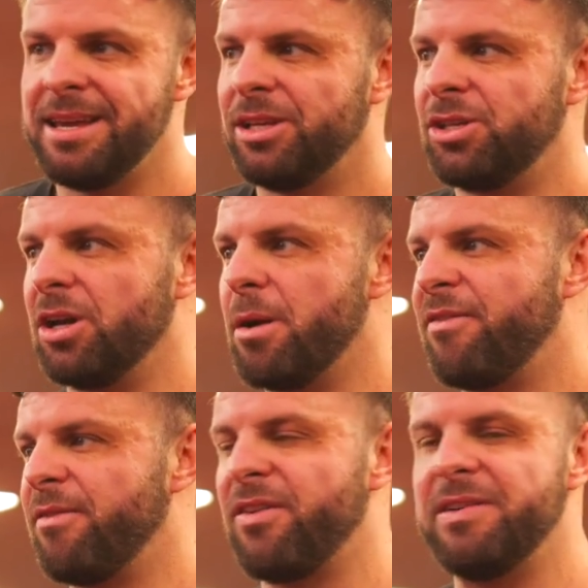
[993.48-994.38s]
So going
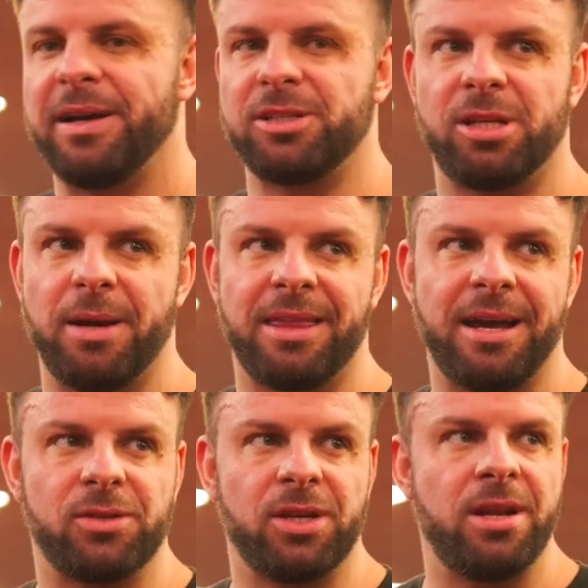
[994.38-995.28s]
from 3,000 to
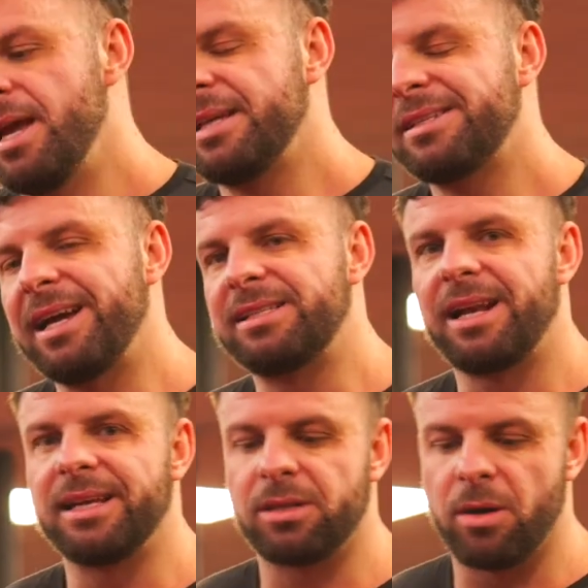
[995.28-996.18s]
8,000. It's nice, I
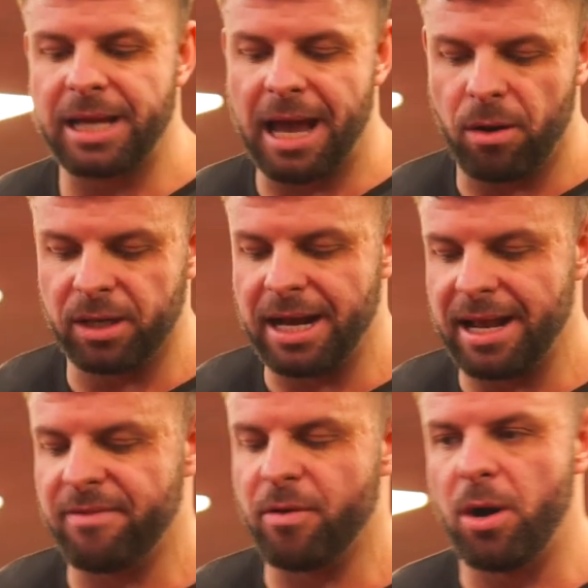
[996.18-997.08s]
like to go and get out on a night
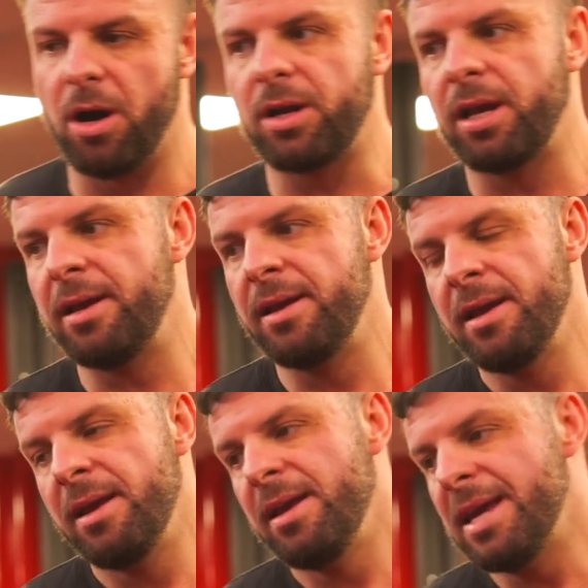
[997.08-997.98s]
and have a walk
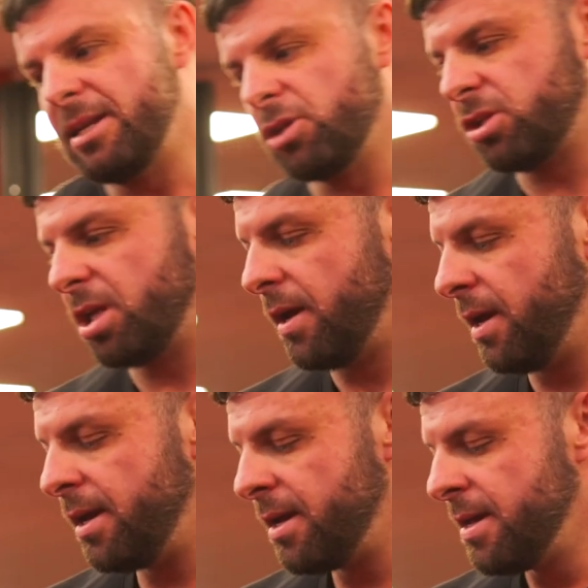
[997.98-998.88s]
and just
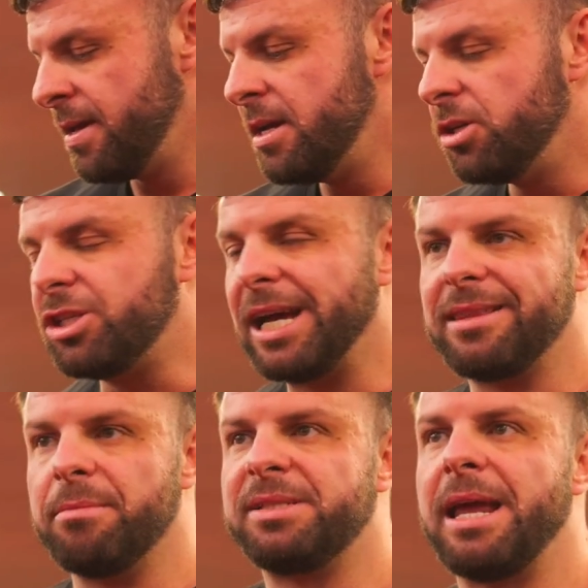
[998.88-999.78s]
add
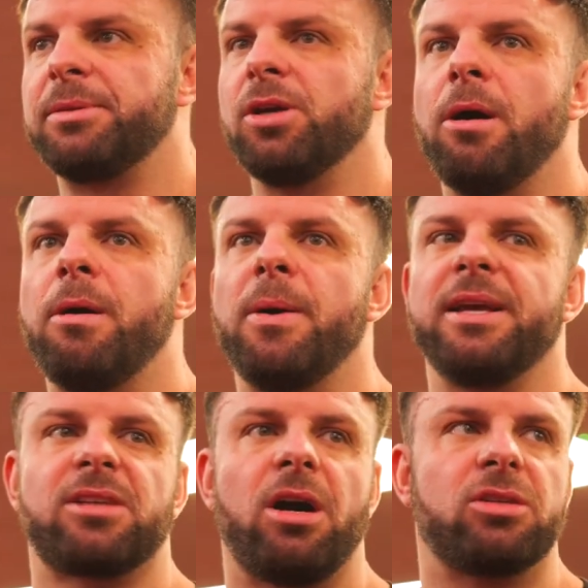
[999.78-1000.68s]
them steps up. But
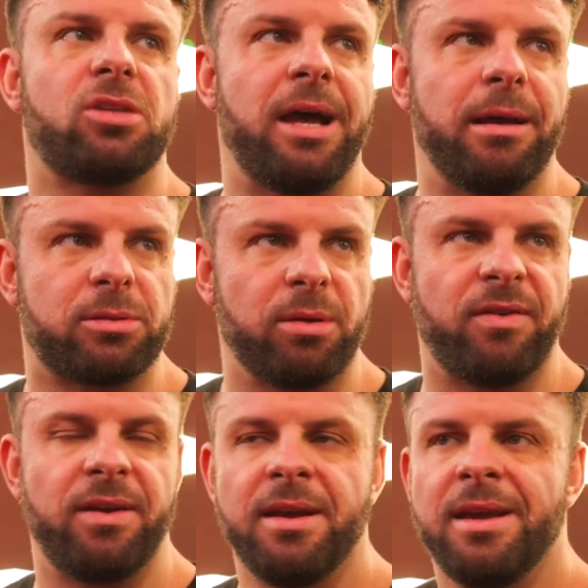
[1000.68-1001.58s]
it also helps
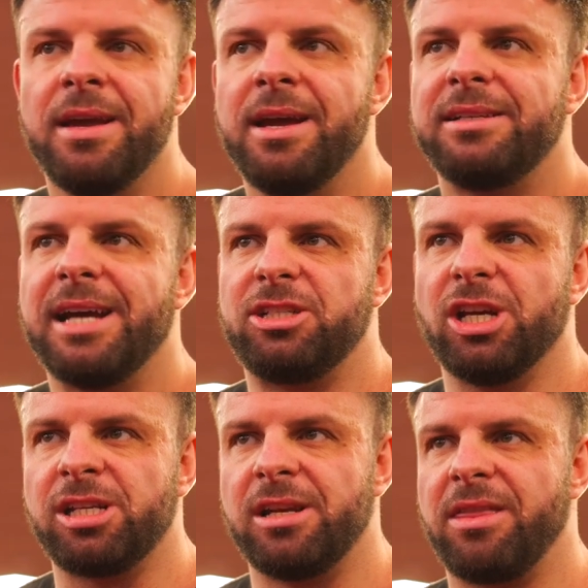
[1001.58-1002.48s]
with
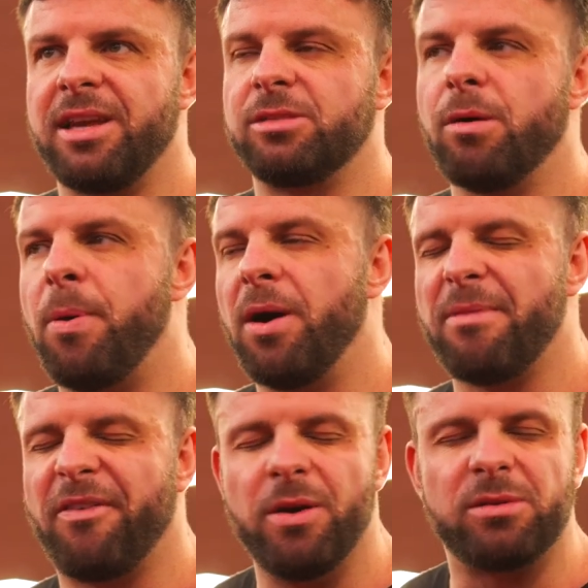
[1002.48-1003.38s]
digestion and things to a point.
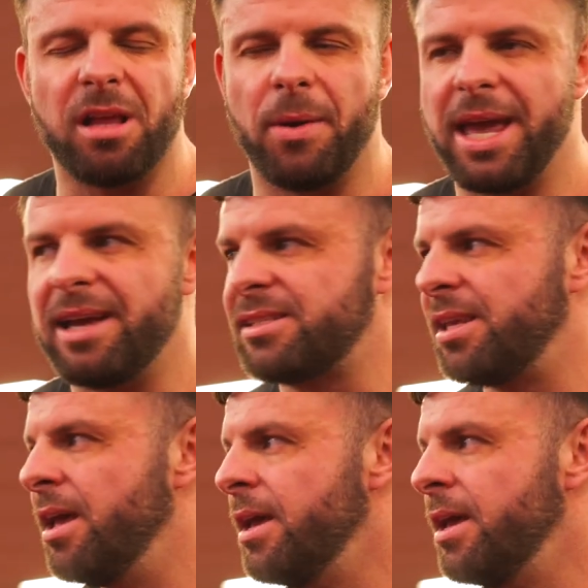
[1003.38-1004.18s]
My food's lower, yes.